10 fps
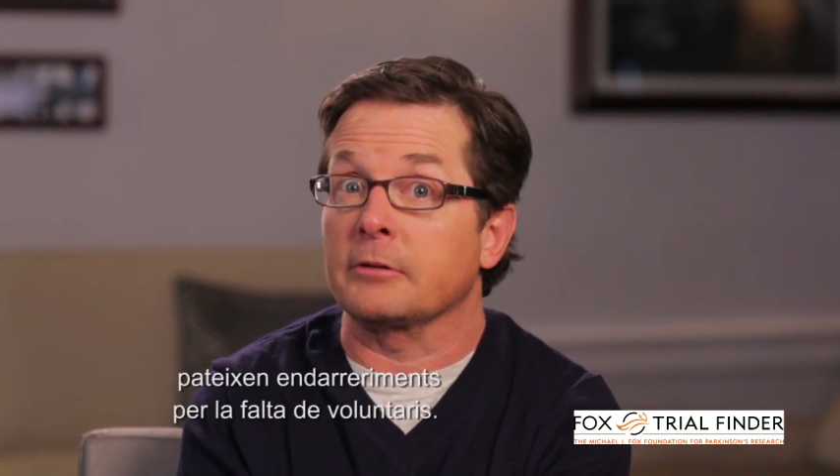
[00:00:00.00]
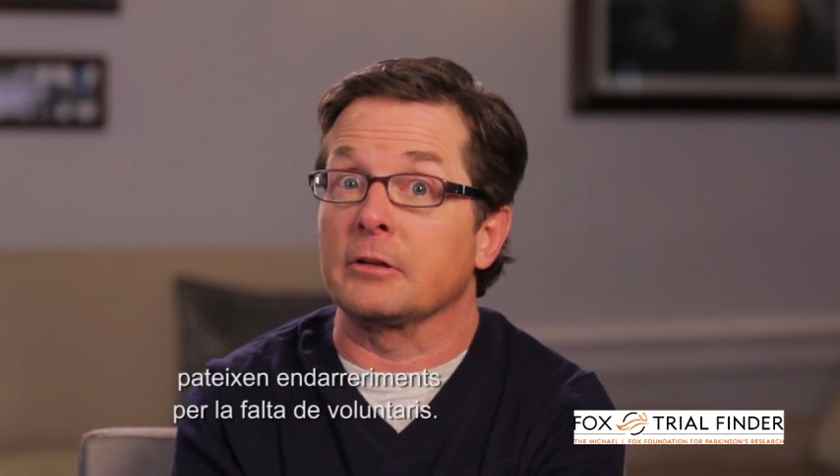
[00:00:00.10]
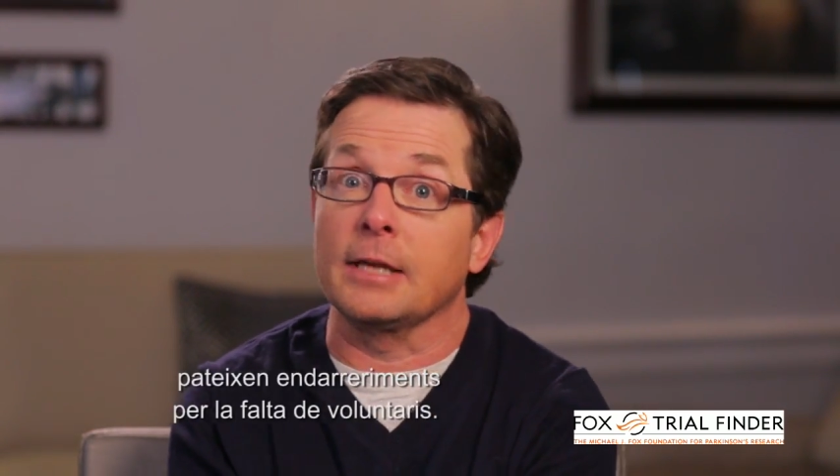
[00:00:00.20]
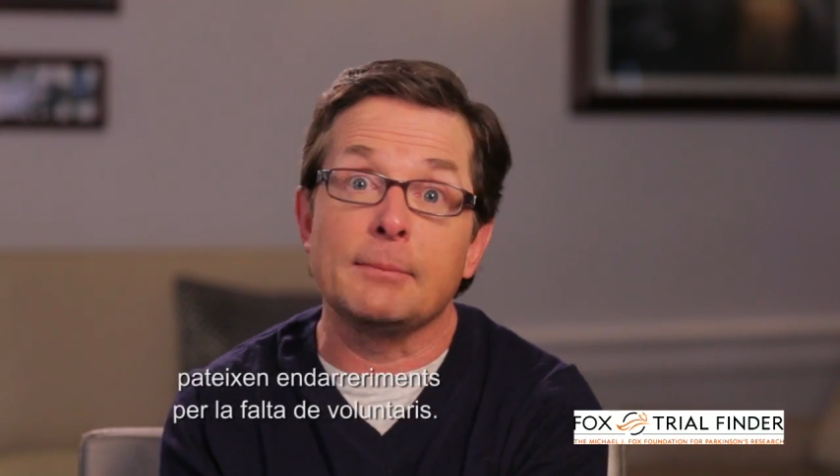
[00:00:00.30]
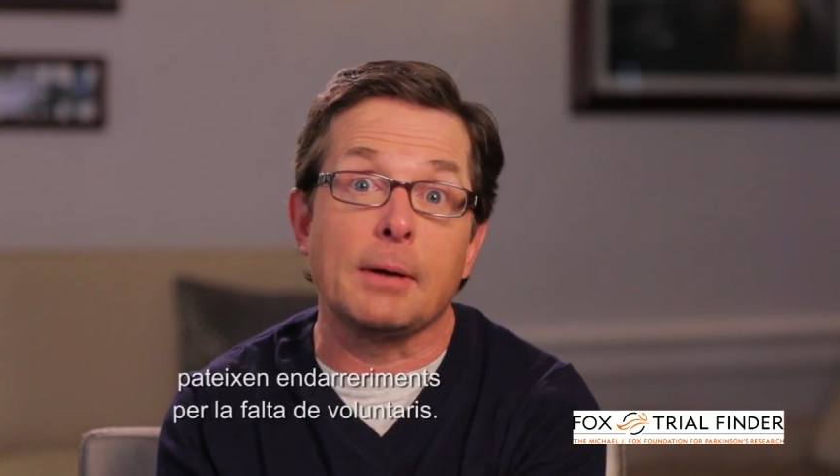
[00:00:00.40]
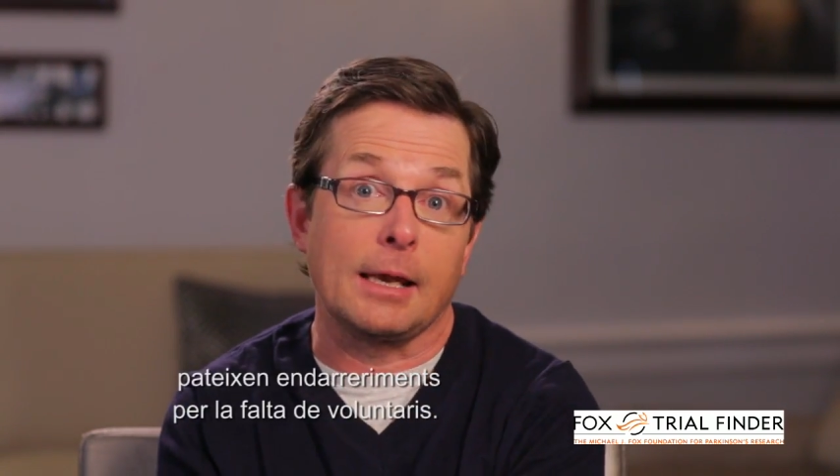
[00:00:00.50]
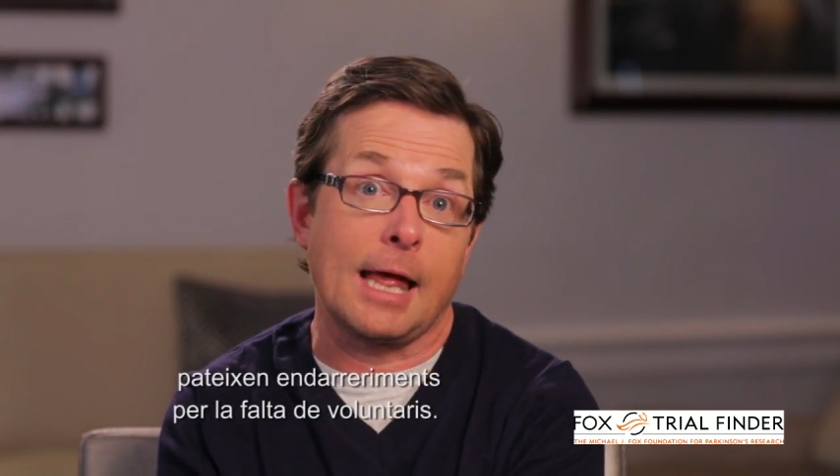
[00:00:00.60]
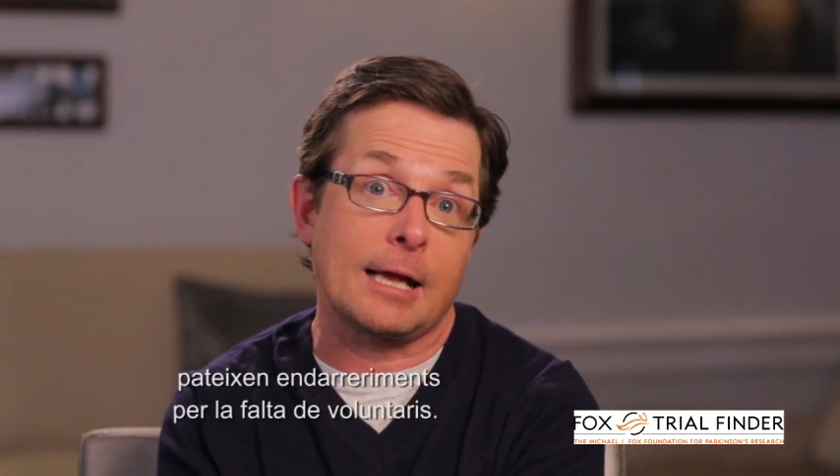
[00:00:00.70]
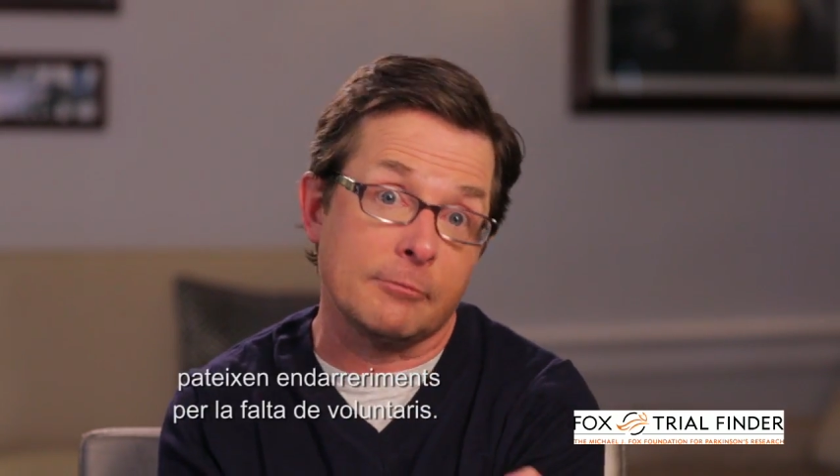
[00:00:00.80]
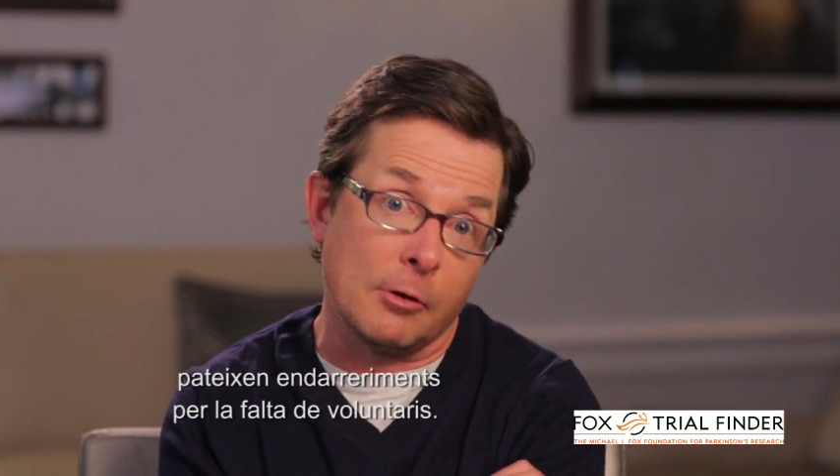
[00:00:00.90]
delayed by
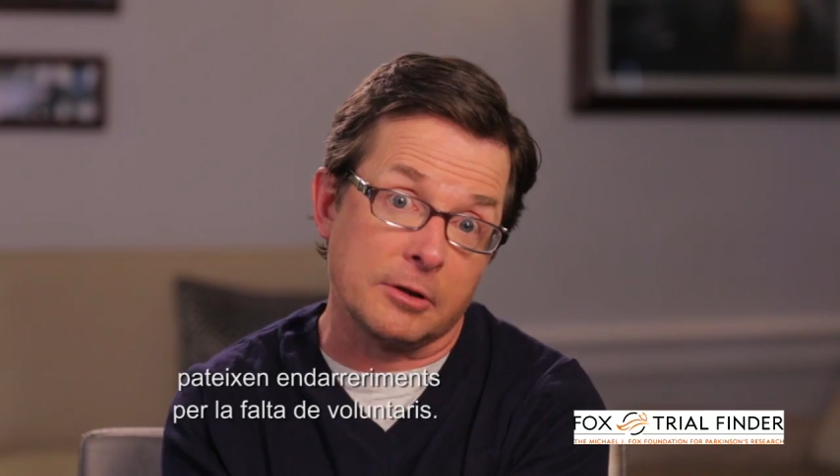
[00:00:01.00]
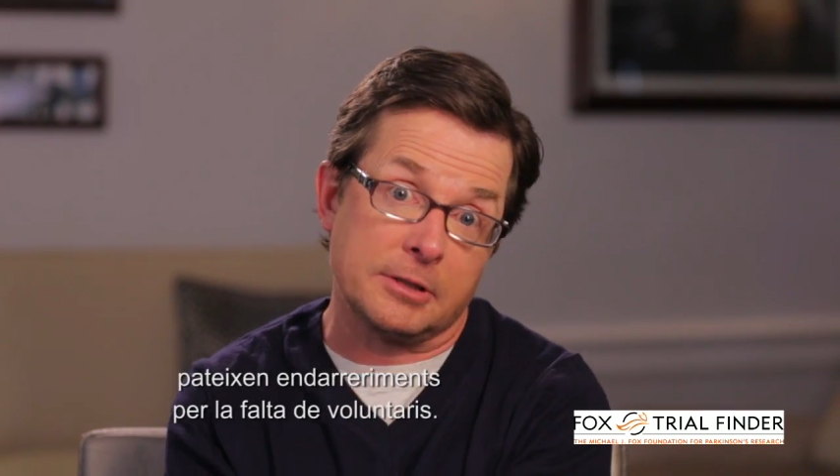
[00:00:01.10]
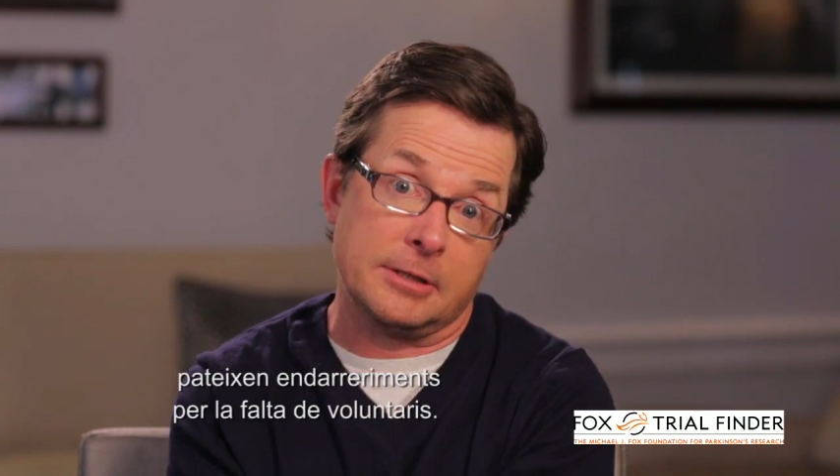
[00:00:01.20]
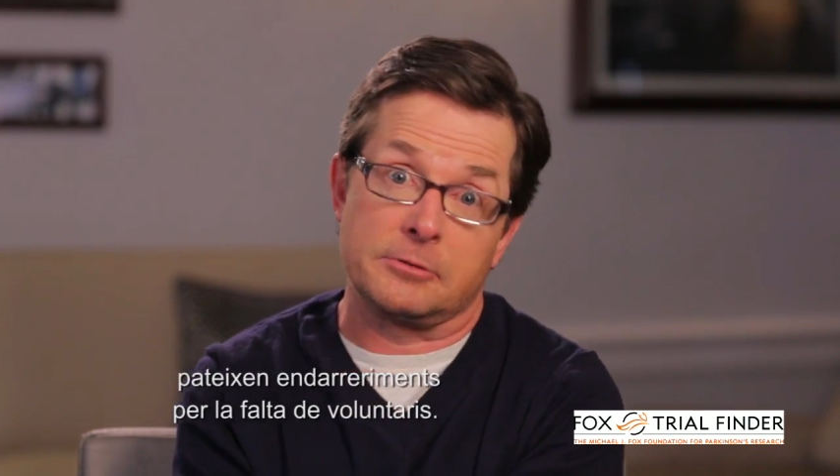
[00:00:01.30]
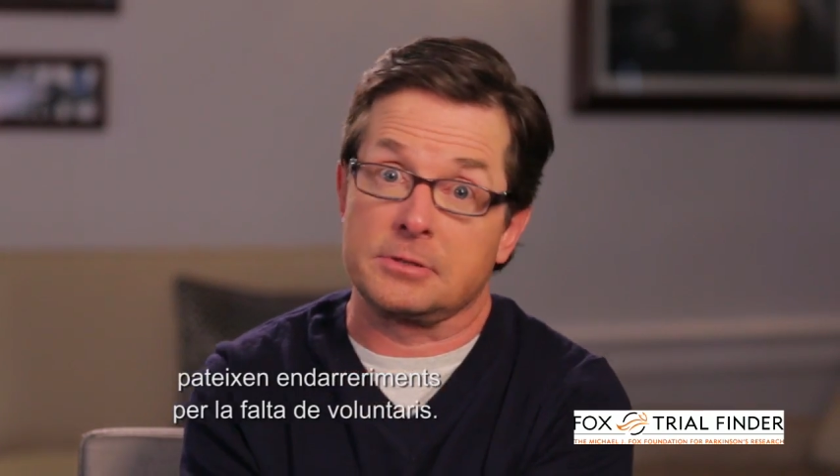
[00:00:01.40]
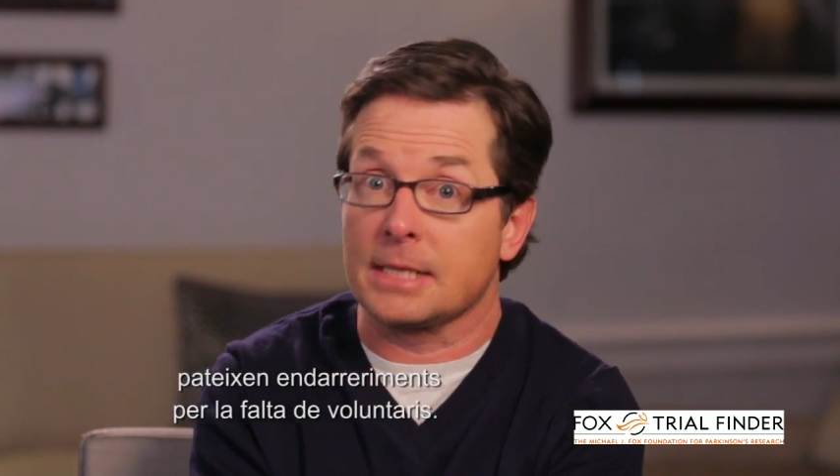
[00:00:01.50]
lack of volunteers.